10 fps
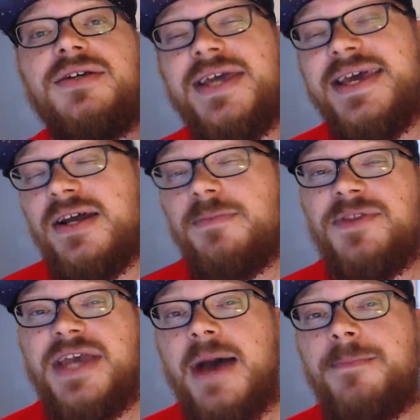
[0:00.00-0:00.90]
Hit up
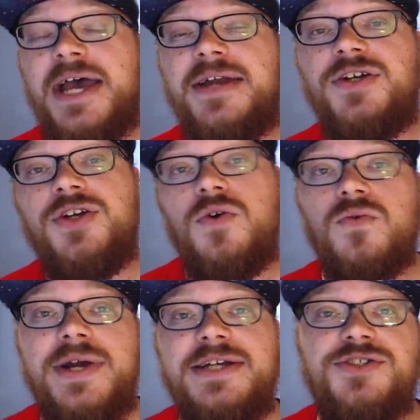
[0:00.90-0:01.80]
the app at
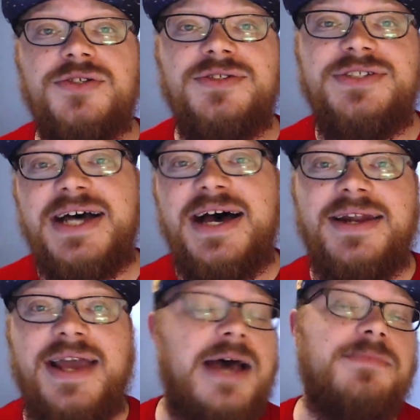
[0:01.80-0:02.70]

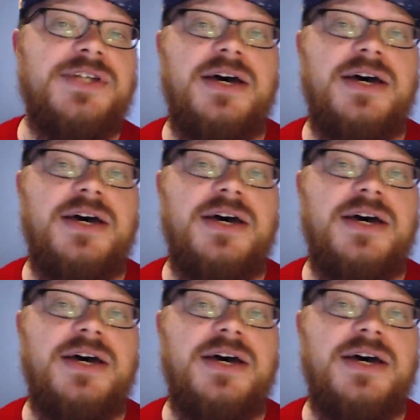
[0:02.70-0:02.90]
goranger.app.